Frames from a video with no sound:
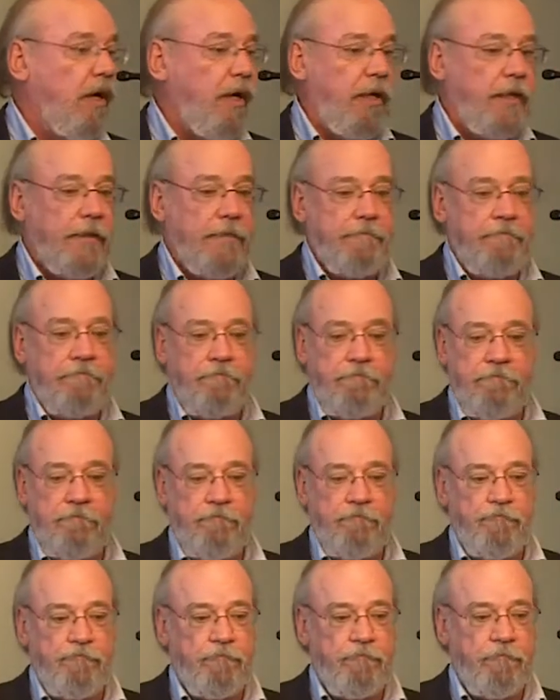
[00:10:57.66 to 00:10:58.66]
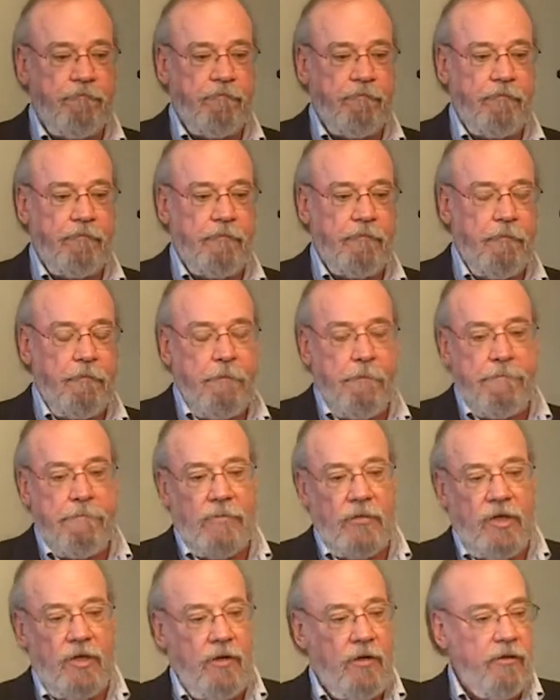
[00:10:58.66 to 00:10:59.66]

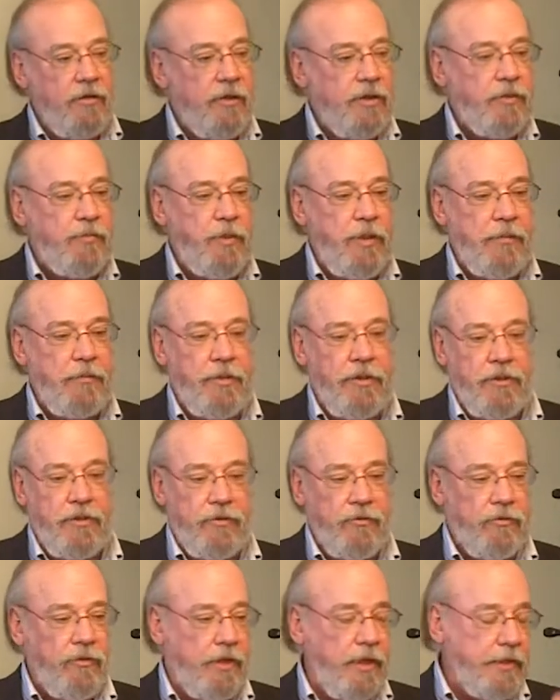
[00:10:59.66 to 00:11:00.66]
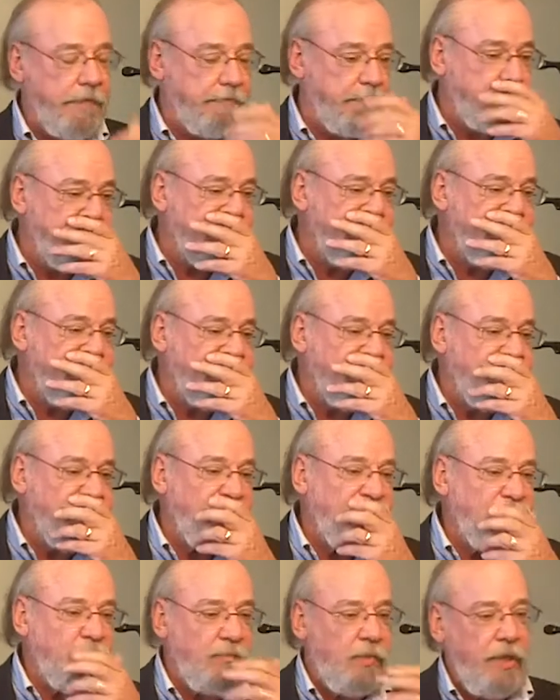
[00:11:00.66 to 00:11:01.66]
You know, there's people who
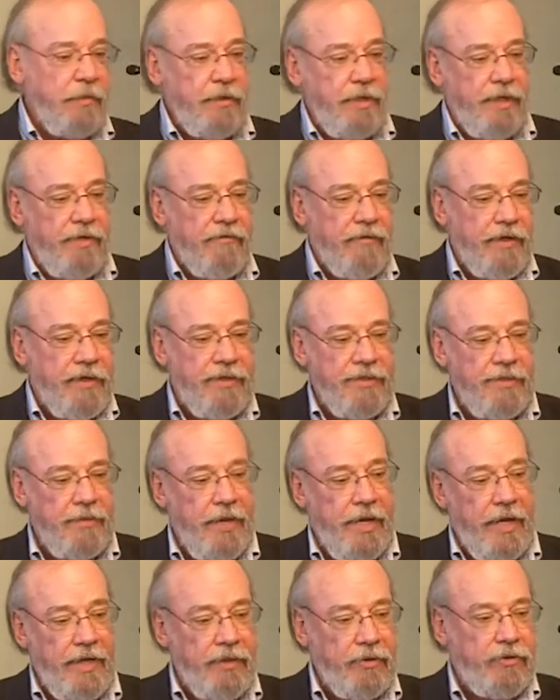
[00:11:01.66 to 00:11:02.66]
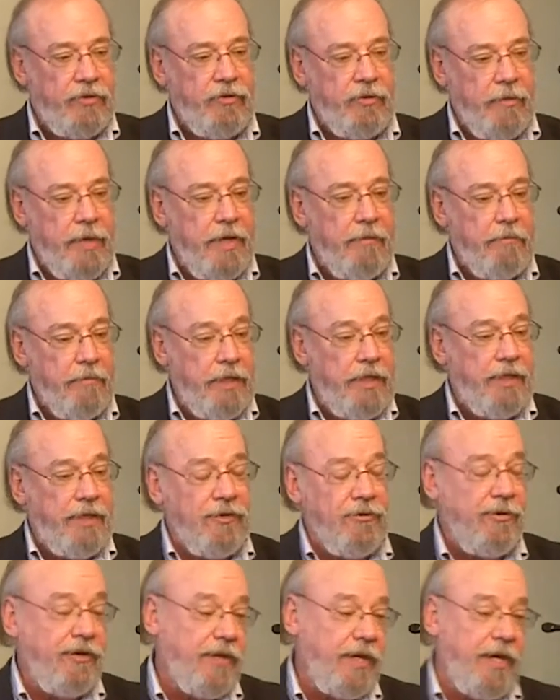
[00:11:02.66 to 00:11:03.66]
probably have some attitude about
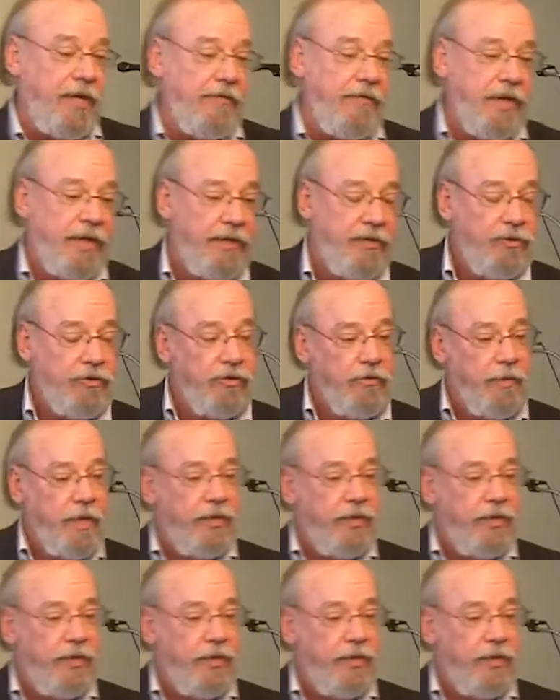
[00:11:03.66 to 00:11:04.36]
me, or that I have attitude